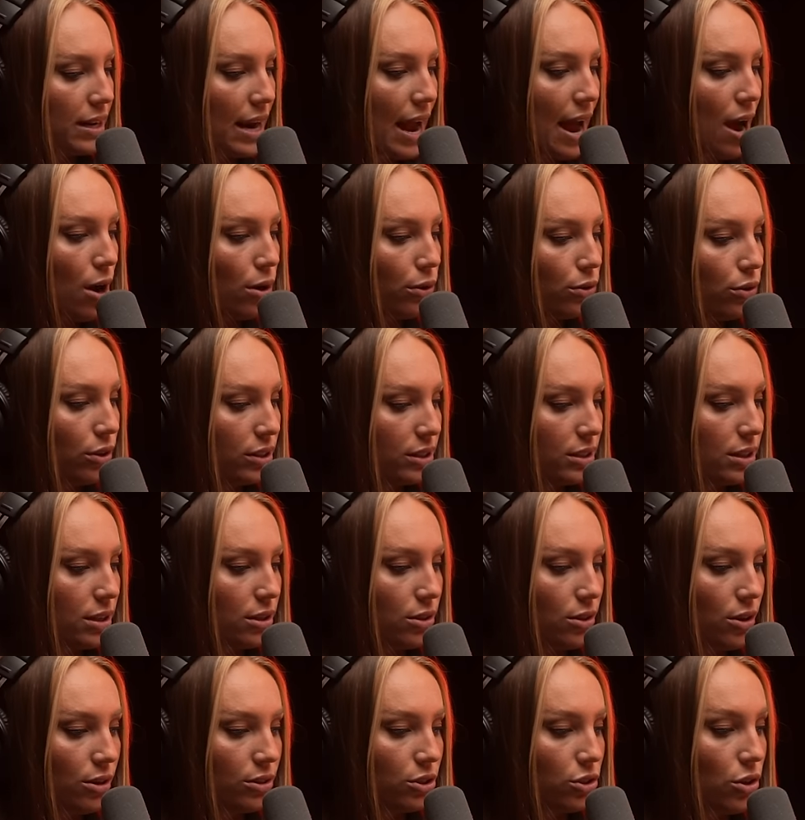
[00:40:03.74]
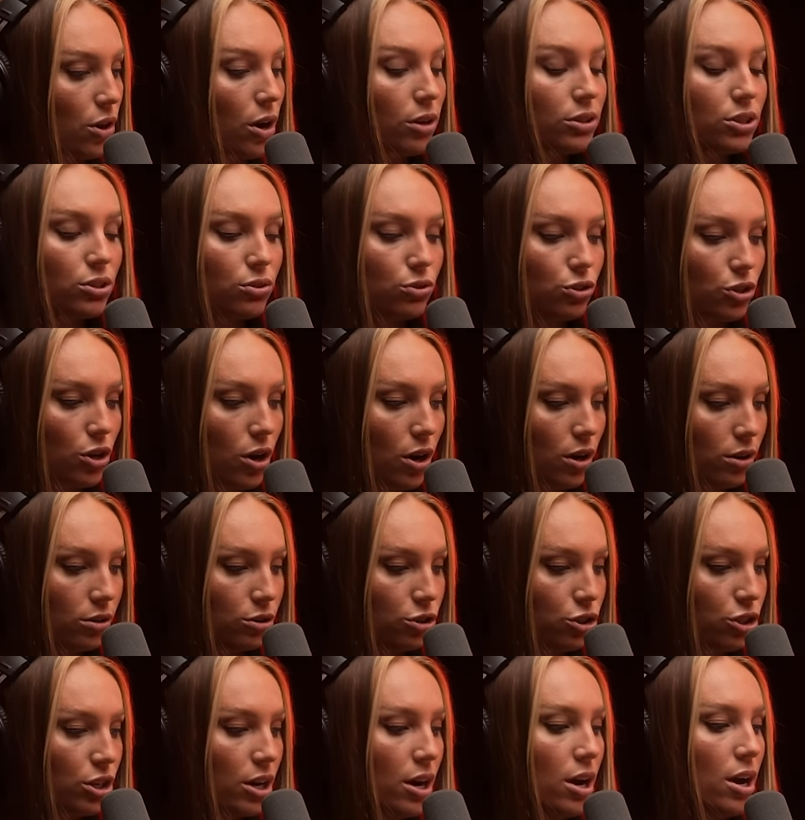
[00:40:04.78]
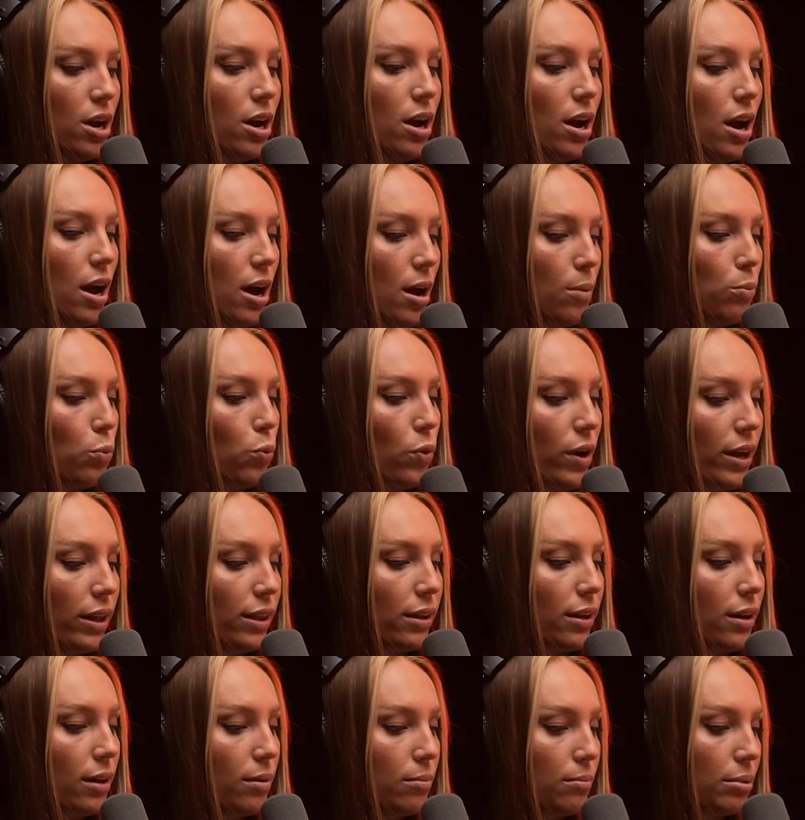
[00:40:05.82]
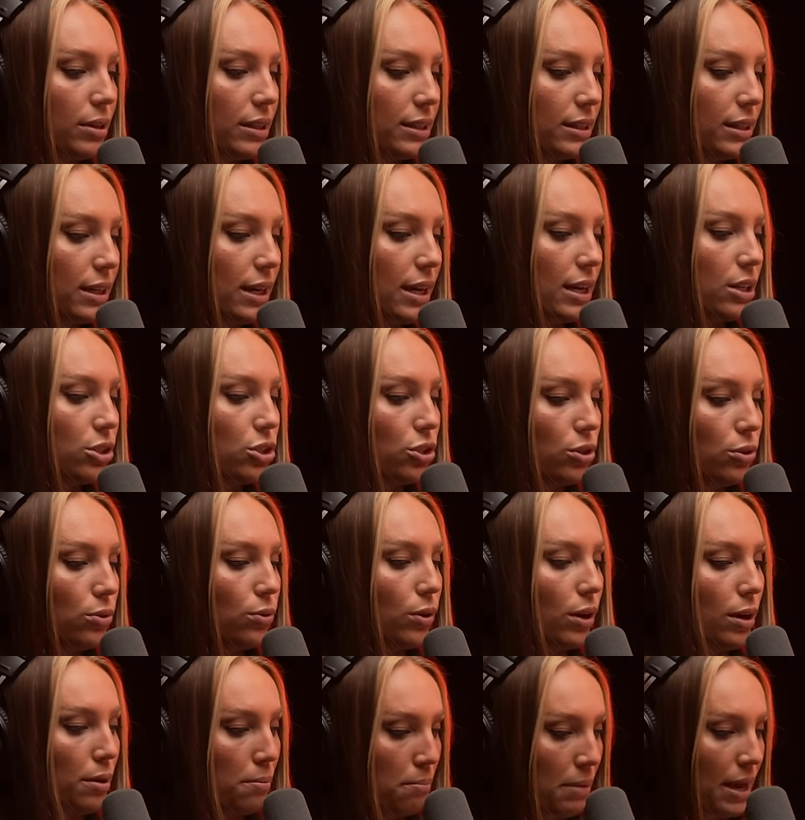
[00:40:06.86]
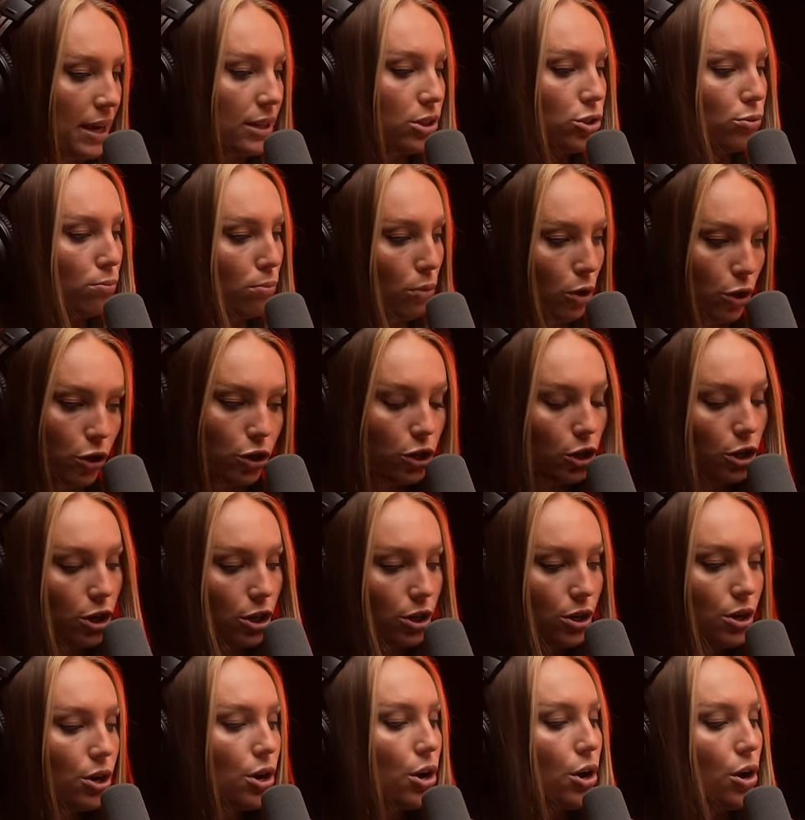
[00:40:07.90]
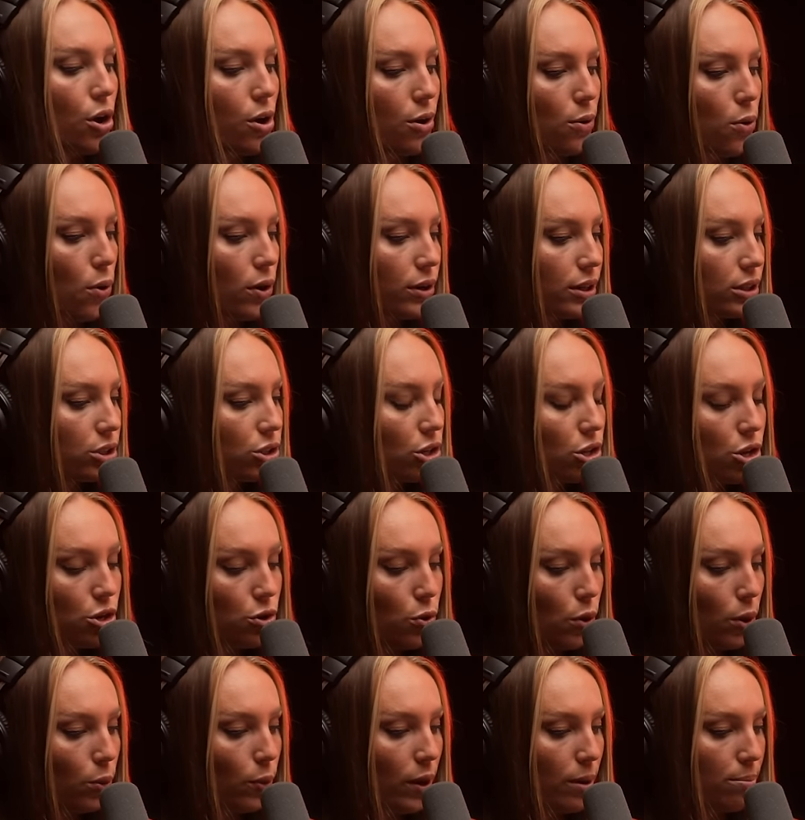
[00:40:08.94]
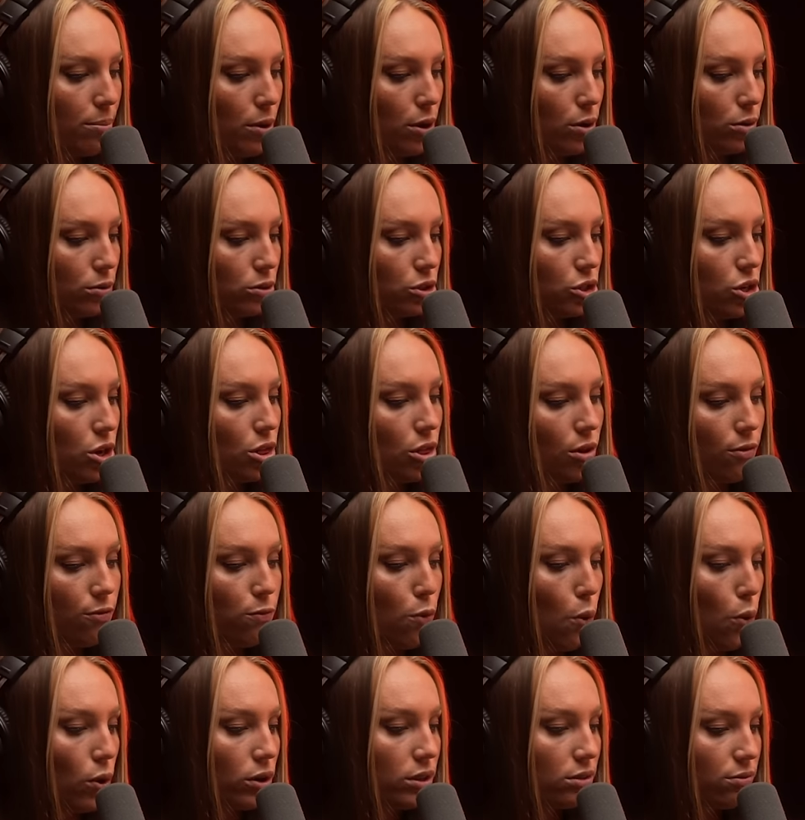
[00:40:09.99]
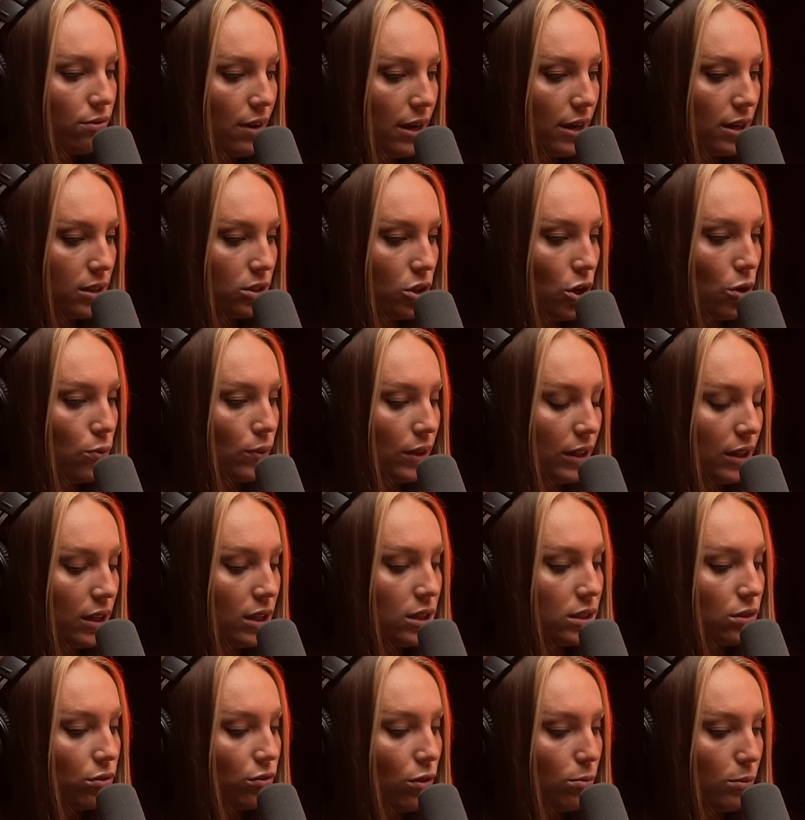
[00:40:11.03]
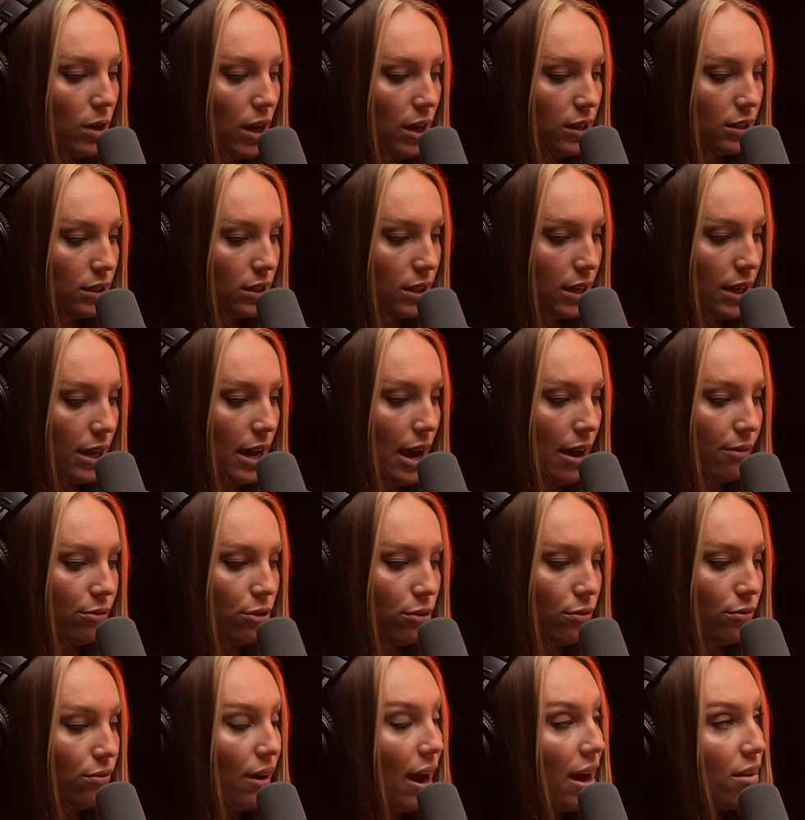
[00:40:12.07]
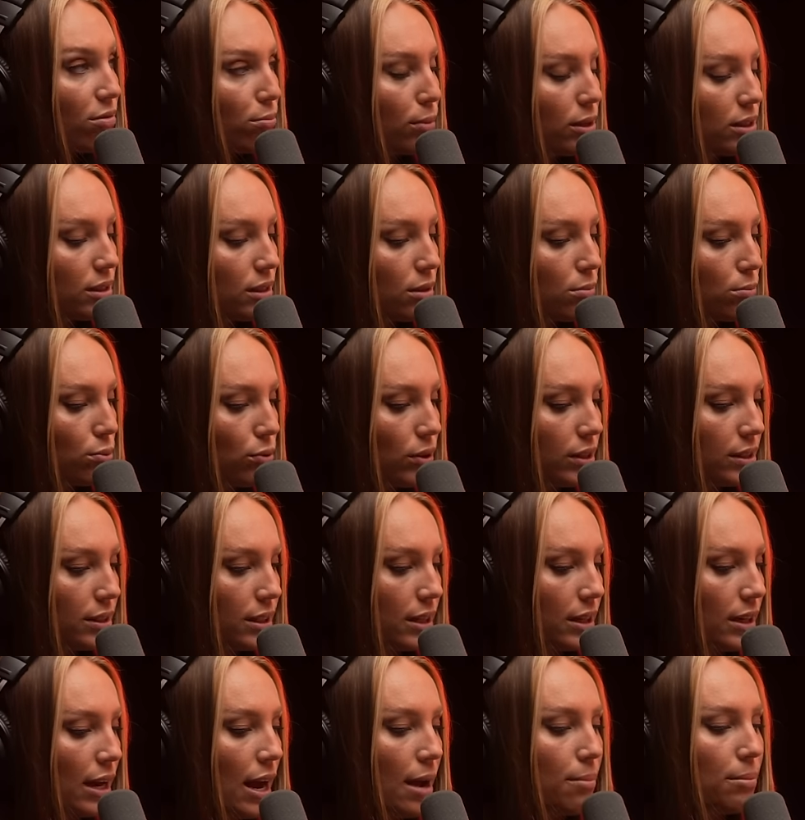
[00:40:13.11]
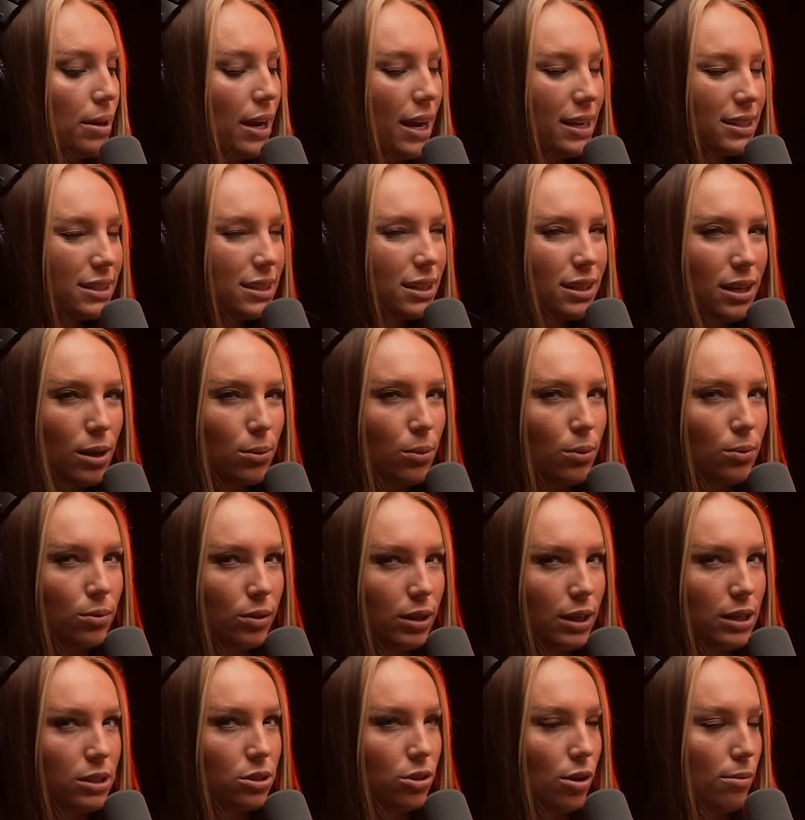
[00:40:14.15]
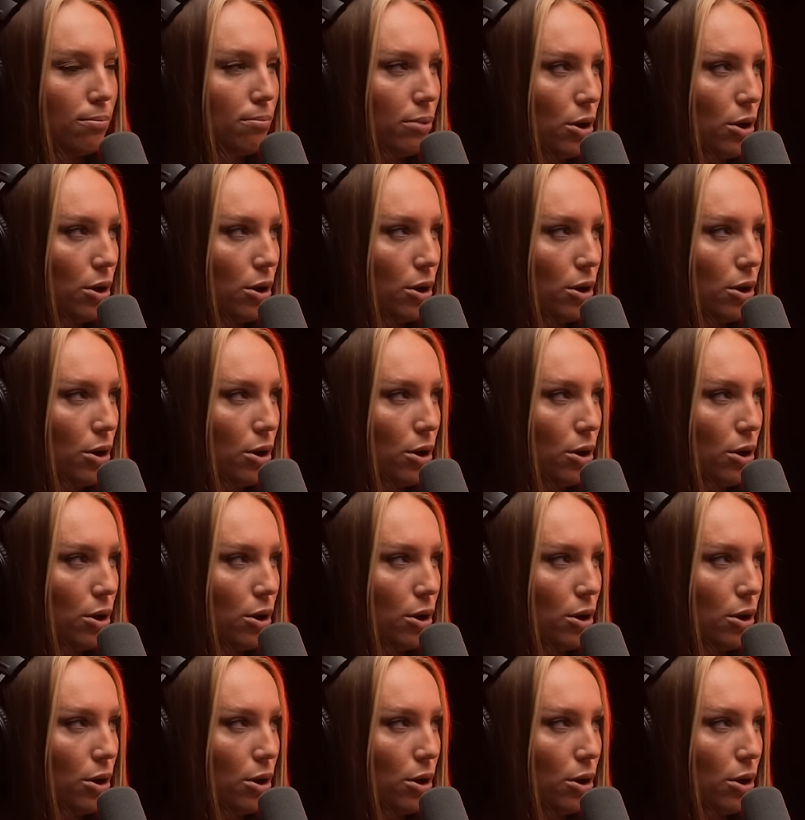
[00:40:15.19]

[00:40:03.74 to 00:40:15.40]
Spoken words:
now Kristen and Lars are also charged with complicity to commit murder. According to the Norway Post, the four defendants are released from custody after 5 months in prison. I'm guessing they were released on